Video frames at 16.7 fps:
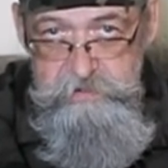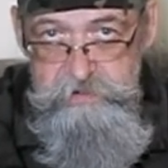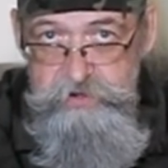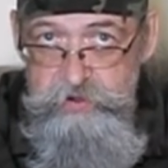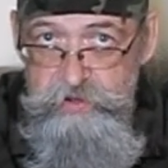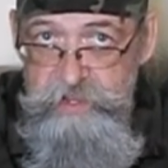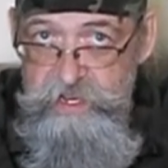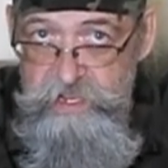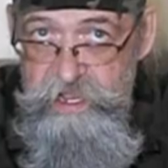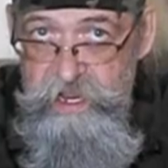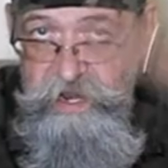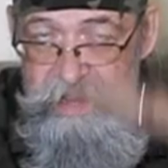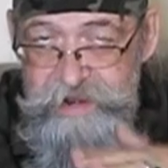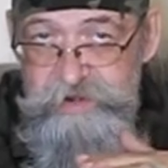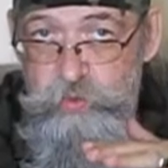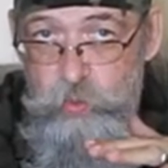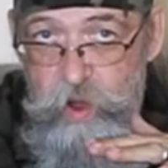you can
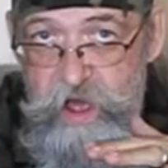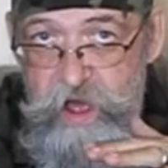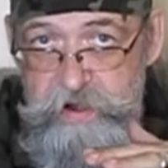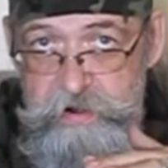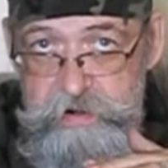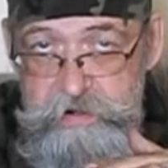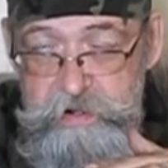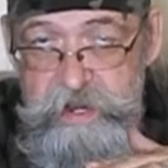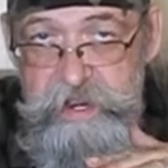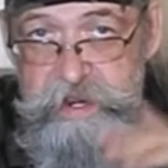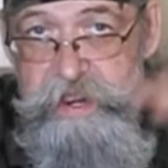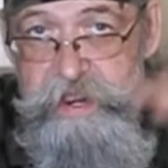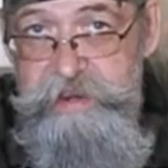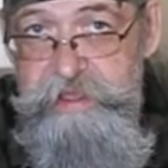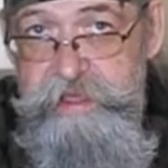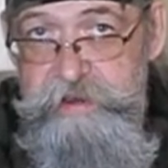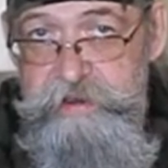collect water.
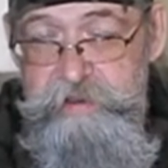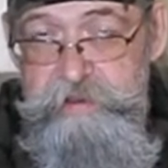It's